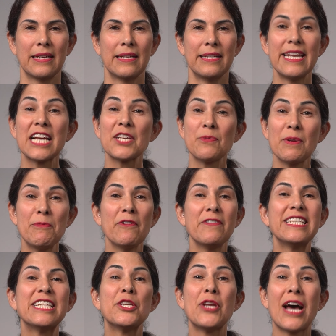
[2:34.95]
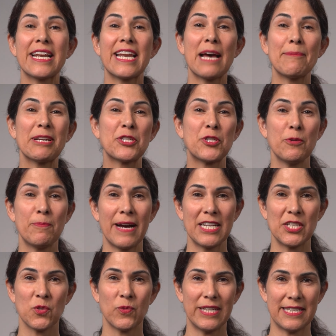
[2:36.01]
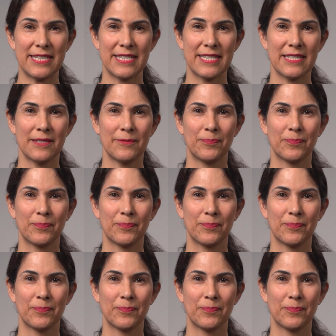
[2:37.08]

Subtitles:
Next, we move into dynamic supine twists.